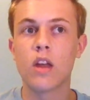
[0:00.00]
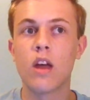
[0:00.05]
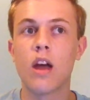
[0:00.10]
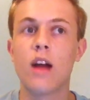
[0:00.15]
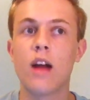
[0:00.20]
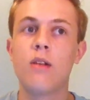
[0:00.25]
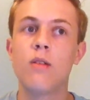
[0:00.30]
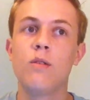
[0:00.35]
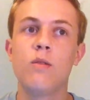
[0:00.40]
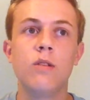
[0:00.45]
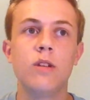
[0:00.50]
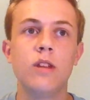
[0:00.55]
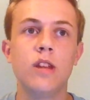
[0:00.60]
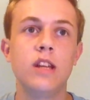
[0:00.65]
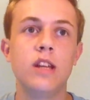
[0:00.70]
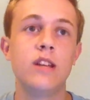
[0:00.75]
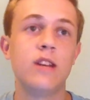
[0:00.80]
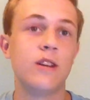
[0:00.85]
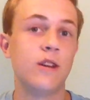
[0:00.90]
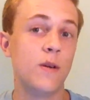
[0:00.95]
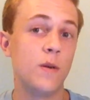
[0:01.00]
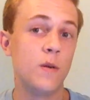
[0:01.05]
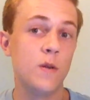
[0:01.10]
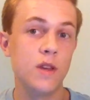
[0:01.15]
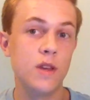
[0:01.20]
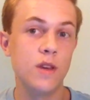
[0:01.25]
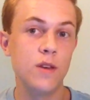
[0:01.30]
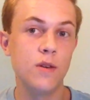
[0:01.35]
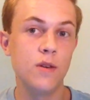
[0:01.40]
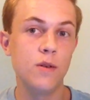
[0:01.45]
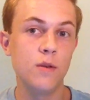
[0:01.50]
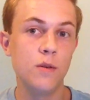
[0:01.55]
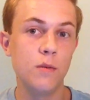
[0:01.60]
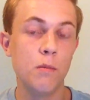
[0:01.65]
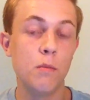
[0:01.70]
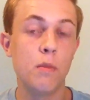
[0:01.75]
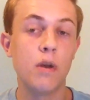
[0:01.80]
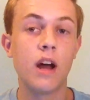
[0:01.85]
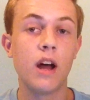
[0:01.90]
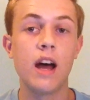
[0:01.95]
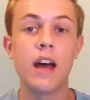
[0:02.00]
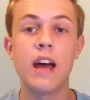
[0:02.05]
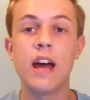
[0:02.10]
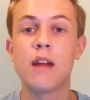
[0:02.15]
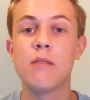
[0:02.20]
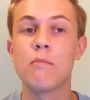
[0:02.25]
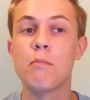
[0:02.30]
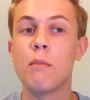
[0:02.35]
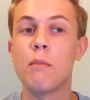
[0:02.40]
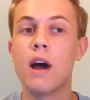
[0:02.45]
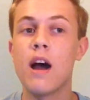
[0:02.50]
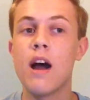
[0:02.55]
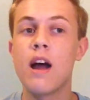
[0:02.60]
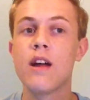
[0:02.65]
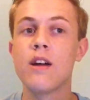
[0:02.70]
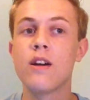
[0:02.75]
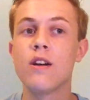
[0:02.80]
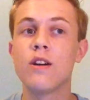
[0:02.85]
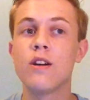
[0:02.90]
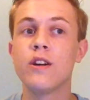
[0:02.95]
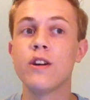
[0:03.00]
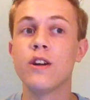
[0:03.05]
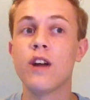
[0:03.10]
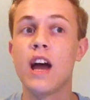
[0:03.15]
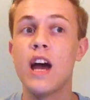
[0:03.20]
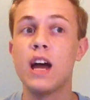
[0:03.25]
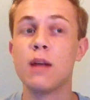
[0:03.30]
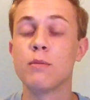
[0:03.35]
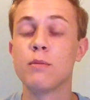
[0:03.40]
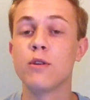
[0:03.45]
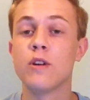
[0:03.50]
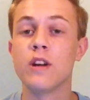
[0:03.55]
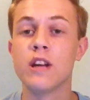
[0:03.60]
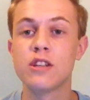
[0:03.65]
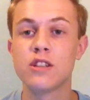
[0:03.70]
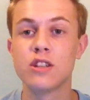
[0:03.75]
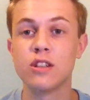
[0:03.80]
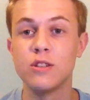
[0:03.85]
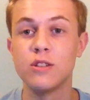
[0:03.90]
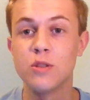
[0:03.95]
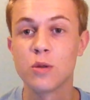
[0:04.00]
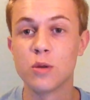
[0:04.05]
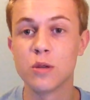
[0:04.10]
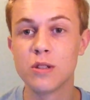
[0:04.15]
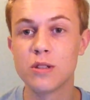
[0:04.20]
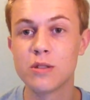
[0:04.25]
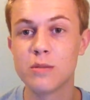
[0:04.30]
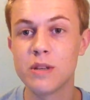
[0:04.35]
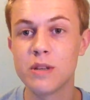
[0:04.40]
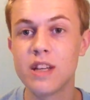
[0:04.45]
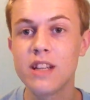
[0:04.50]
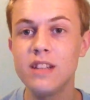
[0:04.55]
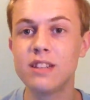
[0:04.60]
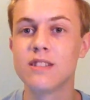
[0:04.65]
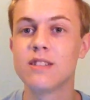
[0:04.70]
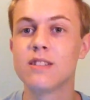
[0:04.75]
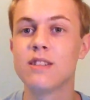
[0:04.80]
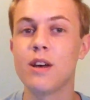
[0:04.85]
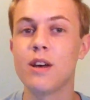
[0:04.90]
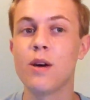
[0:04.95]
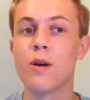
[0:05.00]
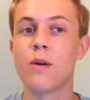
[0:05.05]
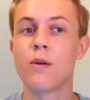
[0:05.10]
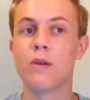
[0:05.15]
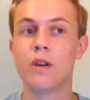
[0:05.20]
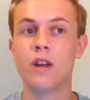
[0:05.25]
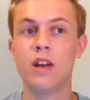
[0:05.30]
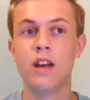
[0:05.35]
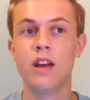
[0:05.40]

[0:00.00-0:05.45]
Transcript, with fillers: I don't really know you, but I admire your admiration towards me. So,